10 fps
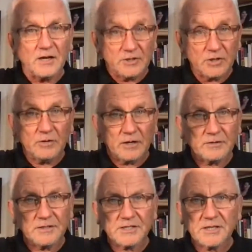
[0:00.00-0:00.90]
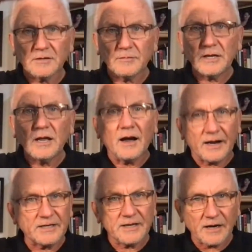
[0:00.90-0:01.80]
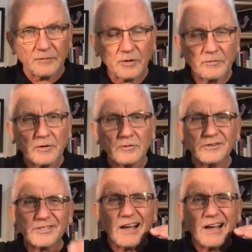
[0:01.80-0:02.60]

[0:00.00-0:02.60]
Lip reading: 200 is going to be, I need to hire more recruiters.